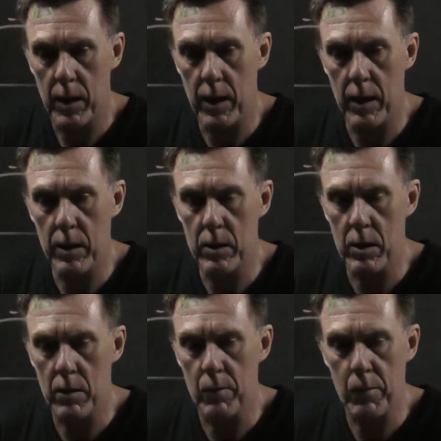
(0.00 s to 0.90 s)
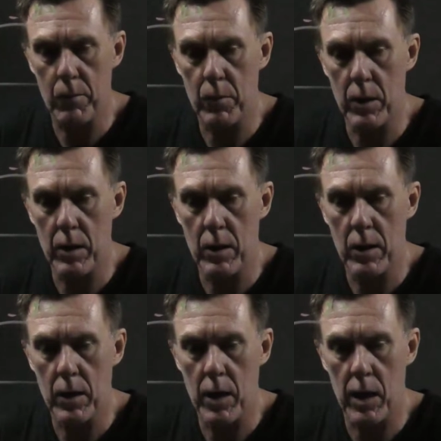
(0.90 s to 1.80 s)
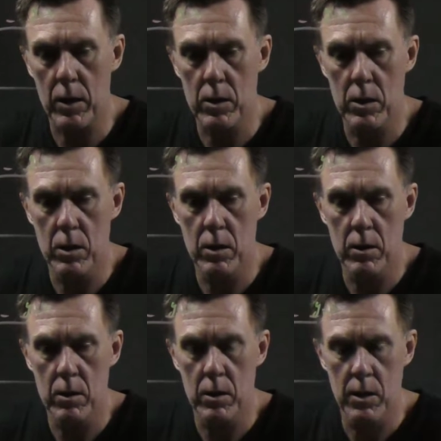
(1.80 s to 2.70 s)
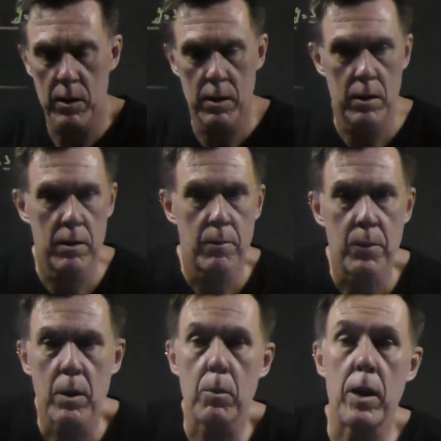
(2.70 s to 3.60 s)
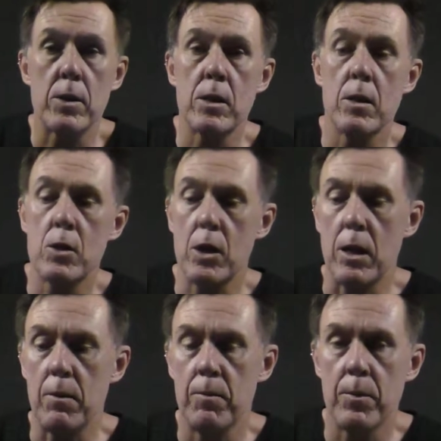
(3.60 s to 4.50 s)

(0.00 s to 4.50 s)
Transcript: e to the bx plus c.